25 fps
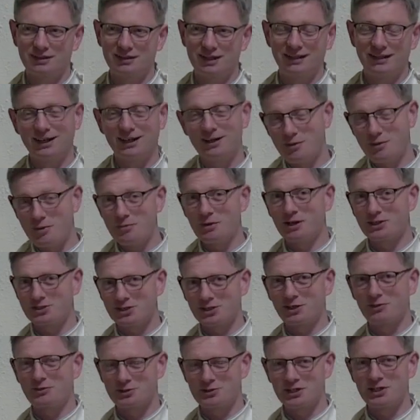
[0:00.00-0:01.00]
And then I remember actually a
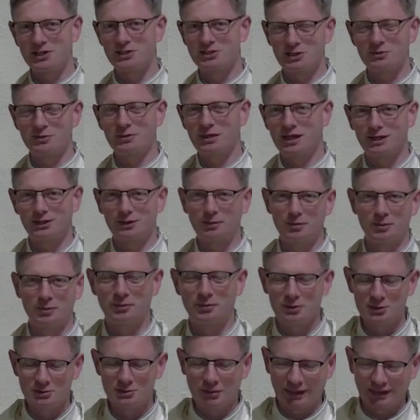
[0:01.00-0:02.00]
conversation that we had a couple of
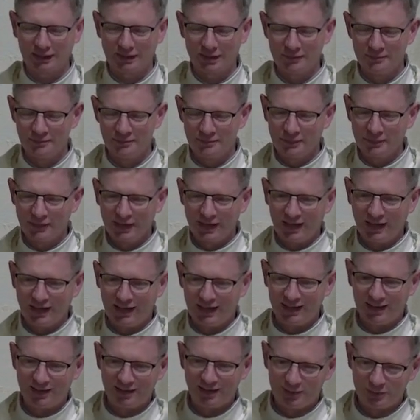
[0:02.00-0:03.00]
back,
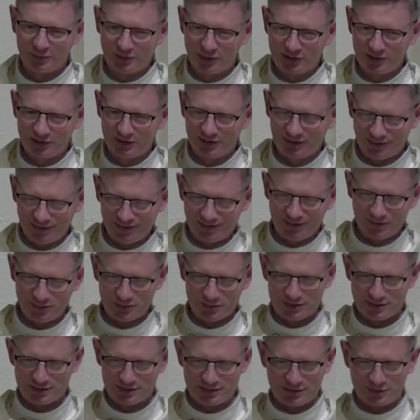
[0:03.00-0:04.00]
uh, where it
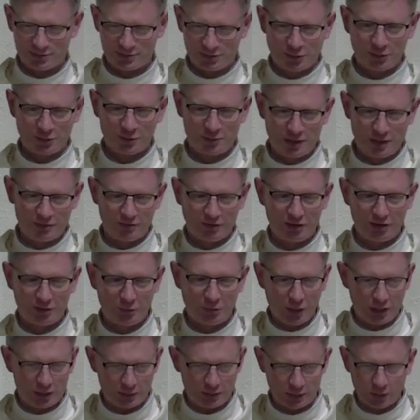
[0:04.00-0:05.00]
was it was going to be a very
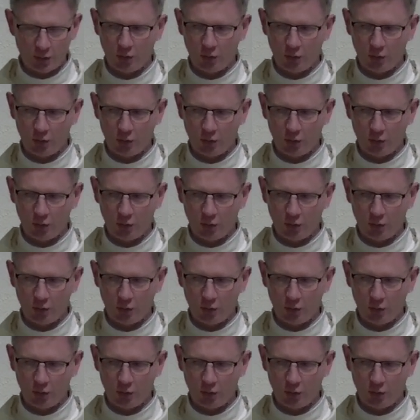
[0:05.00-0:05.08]
wet week.